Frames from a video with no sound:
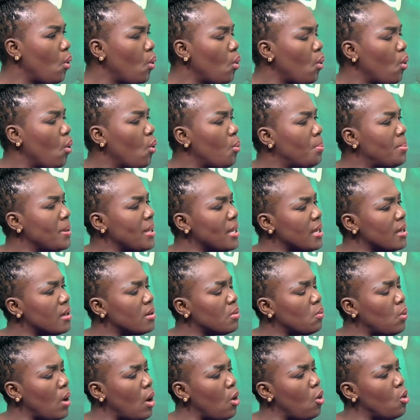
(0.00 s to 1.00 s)
Obi
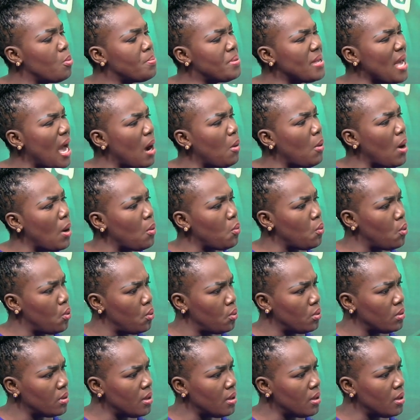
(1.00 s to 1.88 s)
Obi Awawo